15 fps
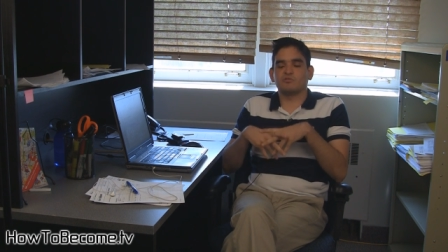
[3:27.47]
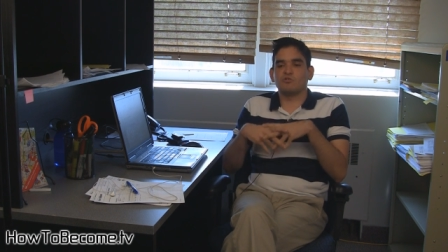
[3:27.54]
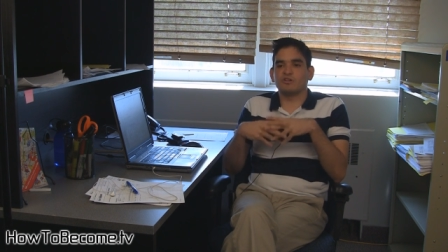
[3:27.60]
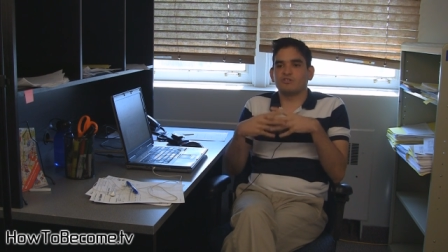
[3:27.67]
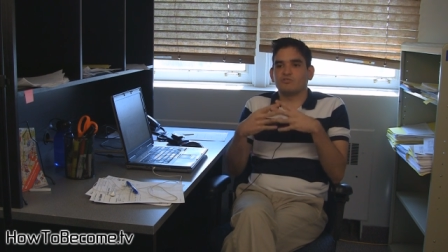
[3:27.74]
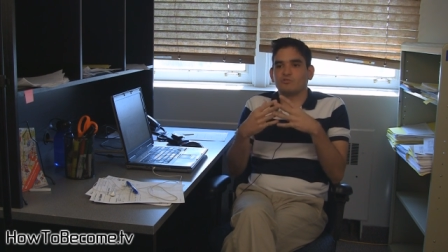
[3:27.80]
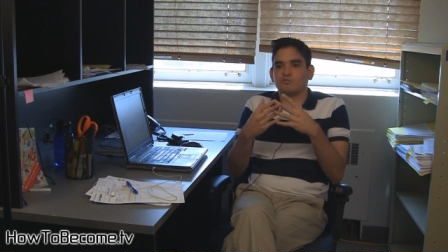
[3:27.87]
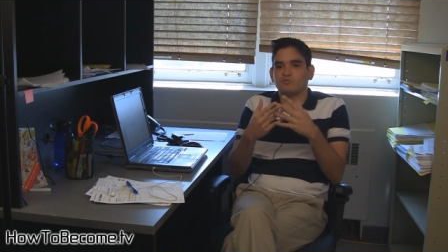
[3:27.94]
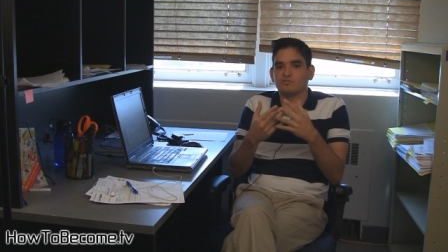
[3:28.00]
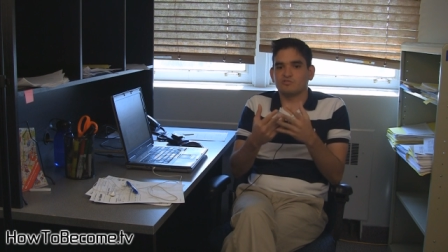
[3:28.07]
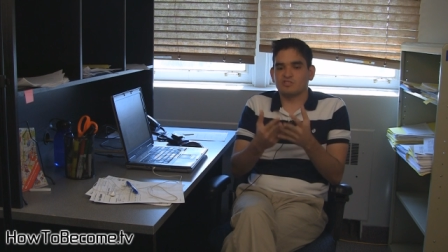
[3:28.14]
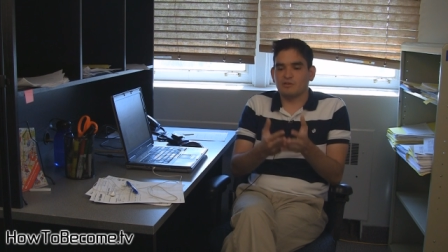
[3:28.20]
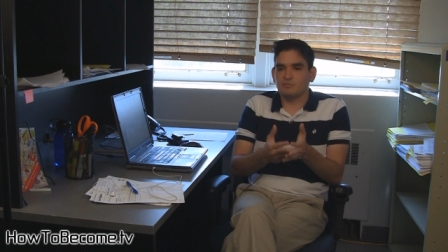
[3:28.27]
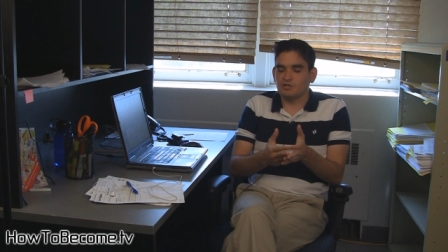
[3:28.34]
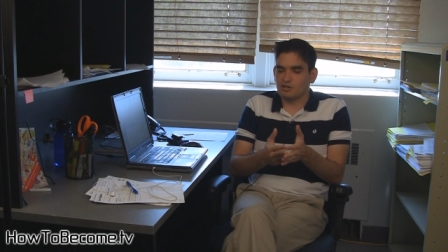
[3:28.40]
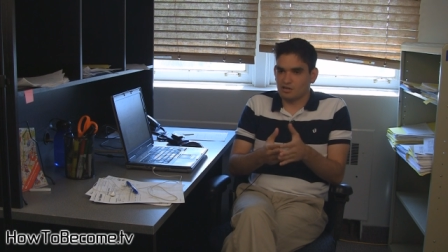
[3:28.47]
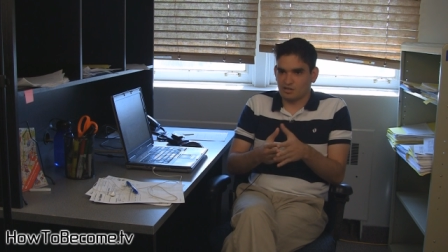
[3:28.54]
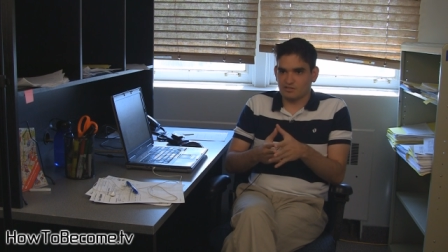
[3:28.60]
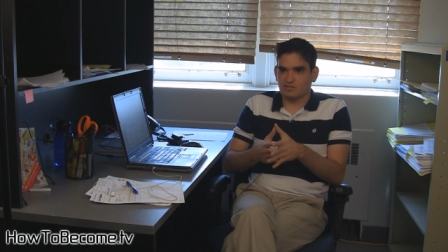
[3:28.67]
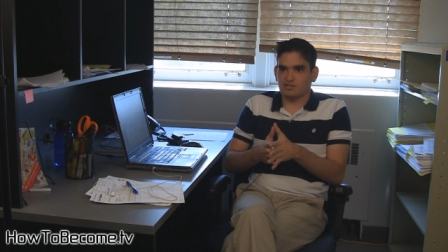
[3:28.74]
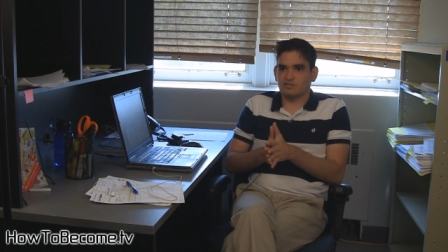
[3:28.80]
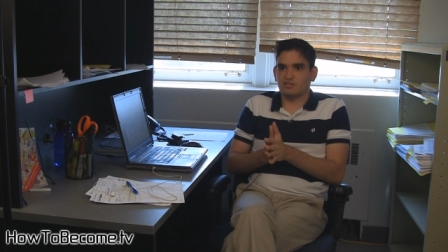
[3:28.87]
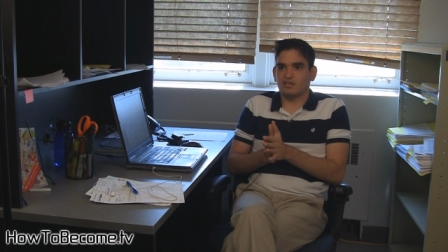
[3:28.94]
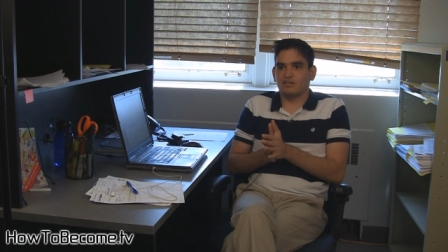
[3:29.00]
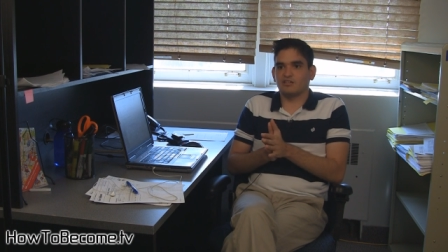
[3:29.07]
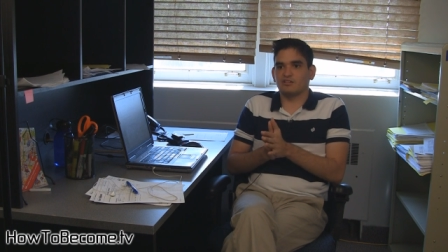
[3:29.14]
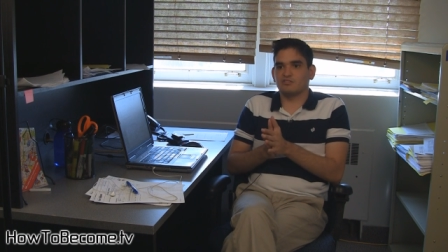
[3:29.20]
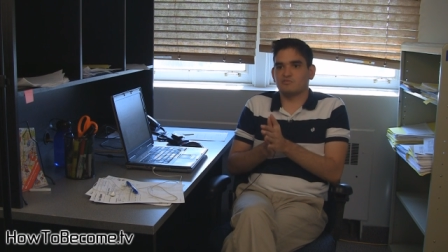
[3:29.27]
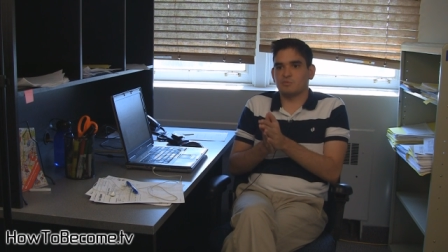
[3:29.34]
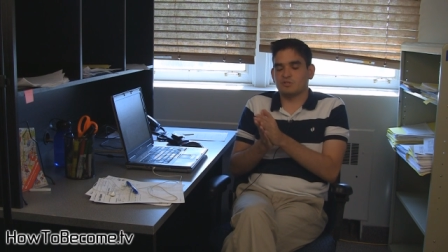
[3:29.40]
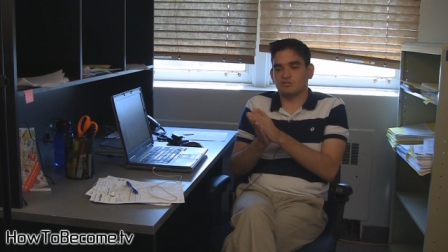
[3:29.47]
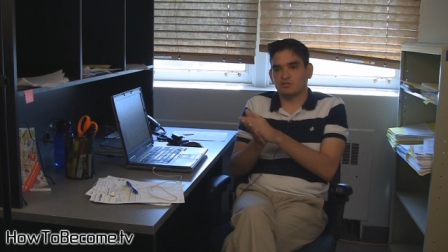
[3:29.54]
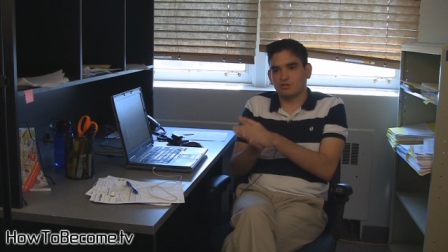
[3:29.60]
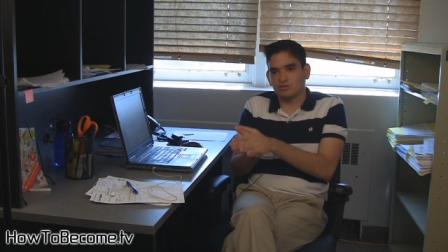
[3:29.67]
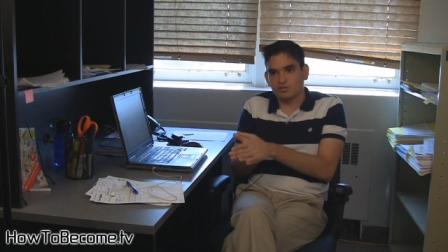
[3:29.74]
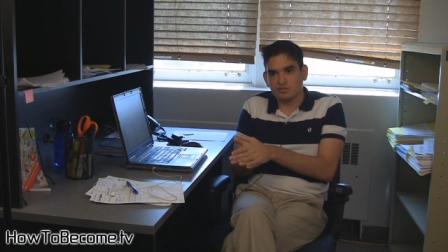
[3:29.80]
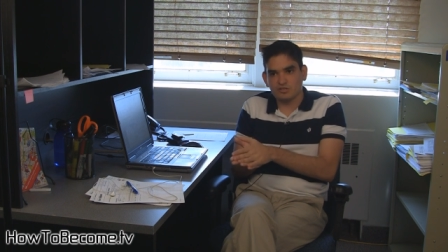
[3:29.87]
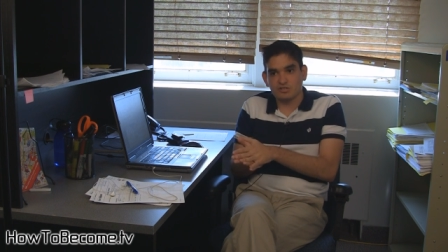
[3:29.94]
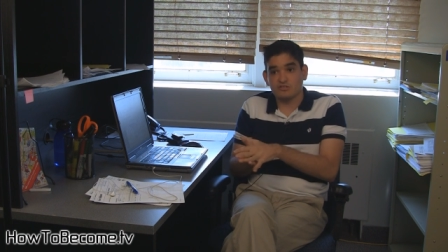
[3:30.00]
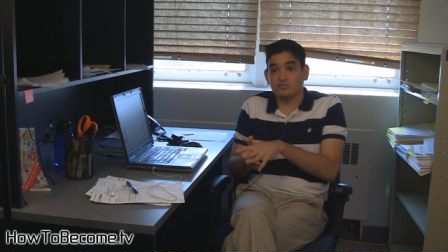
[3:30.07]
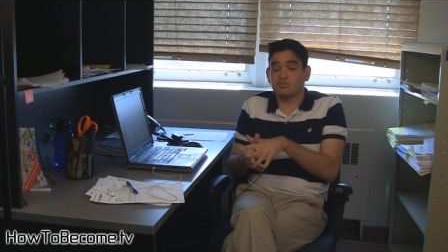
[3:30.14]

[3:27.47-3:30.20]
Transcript: going to seminars and taking special courses,